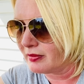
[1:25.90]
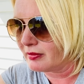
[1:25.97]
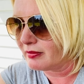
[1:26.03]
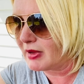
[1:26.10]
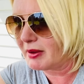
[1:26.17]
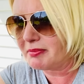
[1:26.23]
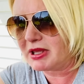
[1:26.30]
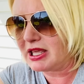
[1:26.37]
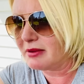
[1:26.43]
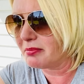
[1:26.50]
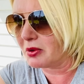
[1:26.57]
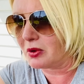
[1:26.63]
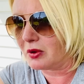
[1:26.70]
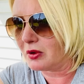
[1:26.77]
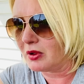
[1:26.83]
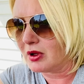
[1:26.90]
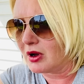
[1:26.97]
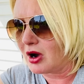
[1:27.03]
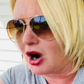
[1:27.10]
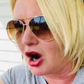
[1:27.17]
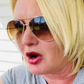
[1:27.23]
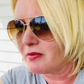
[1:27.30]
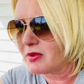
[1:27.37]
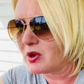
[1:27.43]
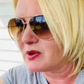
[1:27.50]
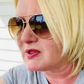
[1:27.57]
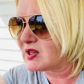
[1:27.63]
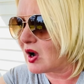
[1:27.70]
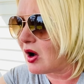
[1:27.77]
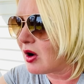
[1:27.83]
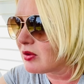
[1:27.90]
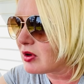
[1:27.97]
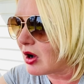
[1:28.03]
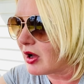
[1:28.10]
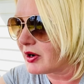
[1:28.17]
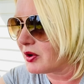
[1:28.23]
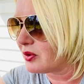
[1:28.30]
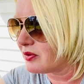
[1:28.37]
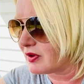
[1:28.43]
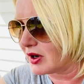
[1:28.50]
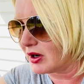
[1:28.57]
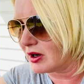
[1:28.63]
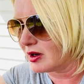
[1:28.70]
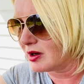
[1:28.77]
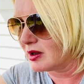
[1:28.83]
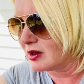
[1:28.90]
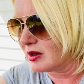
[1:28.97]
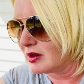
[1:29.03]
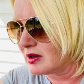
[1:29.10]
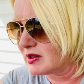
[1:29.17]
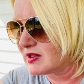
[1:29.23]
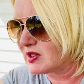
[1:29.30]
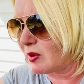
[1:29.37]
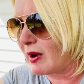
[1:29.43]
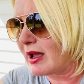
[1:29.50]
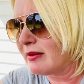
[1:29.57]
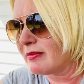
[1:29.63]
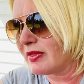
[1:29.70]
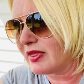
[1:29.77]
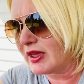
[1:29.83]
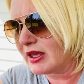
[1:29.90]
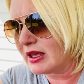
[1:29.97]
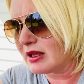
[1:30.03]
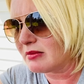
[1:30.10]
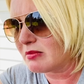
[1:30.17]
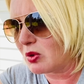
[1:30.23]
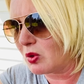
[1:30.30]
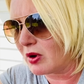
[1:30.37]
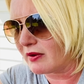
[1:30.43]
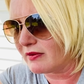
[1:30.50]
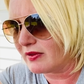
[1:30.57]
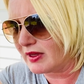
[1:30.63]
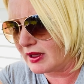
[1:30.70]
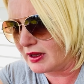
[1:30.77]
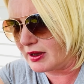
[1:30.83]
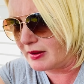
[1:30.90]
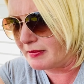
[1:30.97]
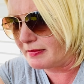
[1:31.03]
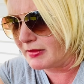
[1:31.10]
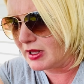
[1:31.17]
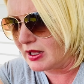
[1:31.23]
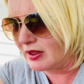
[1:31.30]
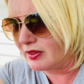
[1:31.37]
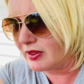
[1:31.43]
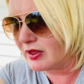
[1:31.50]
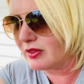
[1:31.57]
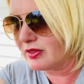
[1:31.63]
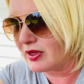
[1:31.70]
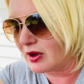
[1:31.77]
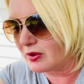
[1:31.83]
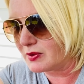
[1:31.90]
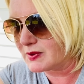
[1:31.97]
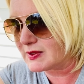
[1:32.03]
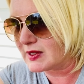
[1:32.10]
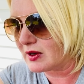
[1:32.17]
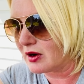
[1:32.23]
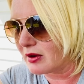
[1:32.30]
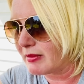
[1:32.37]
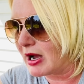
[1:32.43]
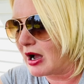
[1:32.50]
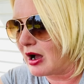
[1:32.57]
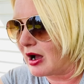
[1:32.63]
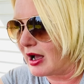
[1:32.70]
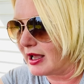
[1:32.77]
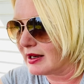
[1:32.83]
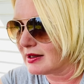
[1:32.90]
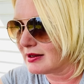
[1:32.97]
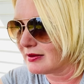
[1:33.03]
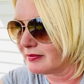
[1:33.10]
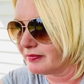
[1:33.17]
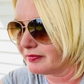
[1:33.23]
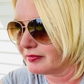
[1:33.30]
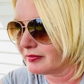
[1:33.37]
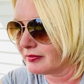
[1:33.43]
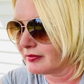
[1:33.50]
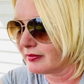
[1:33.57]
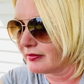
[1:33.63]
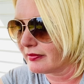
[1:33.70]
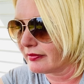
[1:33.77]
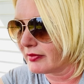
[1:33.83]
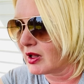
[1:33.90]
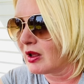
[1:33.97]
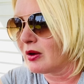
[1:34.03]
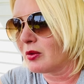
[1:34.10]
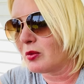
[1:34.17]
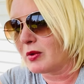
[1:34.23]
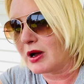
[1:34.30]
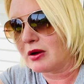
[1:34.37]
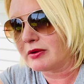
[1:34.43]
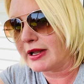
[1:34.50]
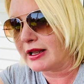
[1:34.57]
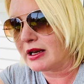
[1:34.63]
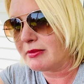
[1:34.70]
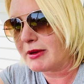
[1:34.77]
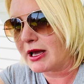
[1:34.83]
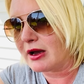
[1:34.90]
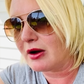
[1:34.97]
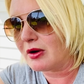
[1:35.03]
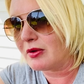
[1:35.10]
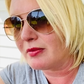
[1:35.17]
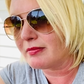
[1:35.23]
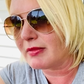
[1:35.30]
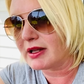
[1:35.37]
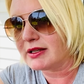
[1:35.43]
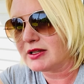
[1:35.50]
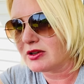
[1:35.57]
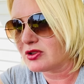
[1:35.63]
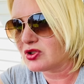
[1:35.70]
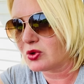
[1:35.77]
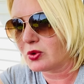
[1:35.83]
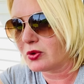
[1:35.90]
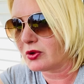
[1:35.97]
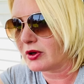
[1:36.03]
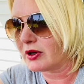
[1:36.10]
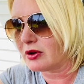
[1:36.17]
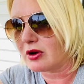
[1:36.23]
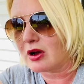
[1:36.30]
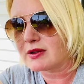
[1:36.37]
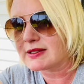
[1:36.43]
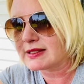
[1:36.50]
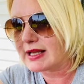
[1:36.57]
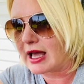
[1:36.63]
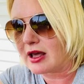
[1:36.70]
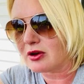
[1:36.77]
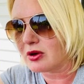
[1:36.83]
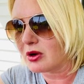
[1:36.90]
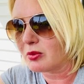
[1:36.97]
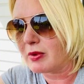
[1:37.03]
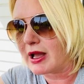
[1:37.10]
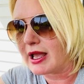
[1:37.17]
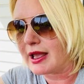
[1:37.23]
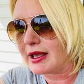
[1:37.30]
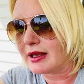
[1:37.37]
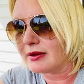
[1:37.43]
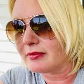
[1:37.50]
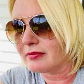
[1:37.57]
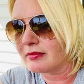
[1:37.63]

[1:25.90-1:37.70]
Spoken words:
My people are most all gone over, so I am thinking more of them than those that are behind. Well, Nanny Bell, my dear children are all scattered away.